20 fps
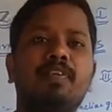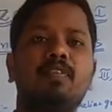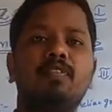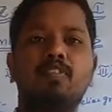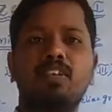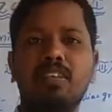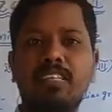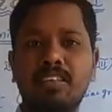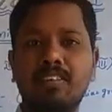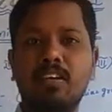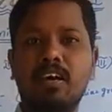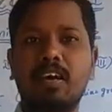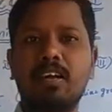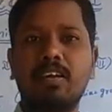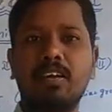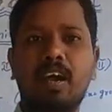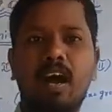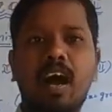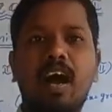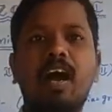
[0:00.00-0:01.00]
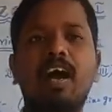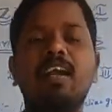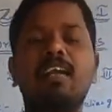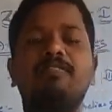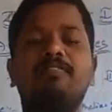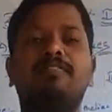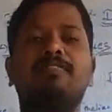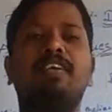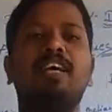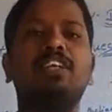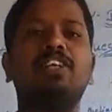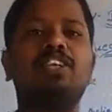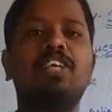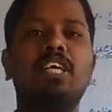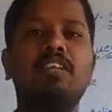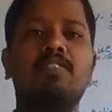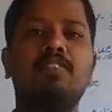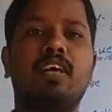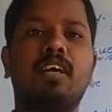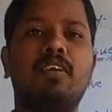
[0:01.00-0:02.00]
So these are all
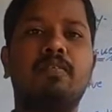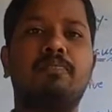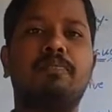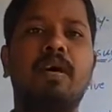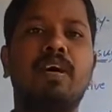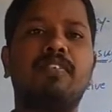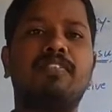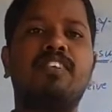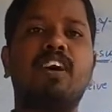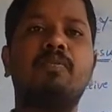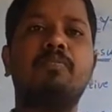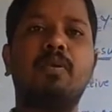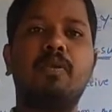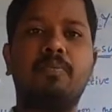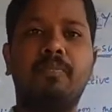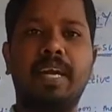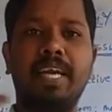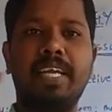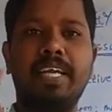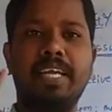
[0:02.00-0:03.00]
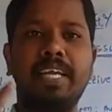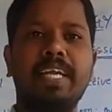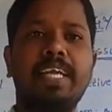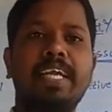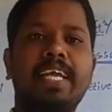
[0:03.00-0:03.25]
functions are performed by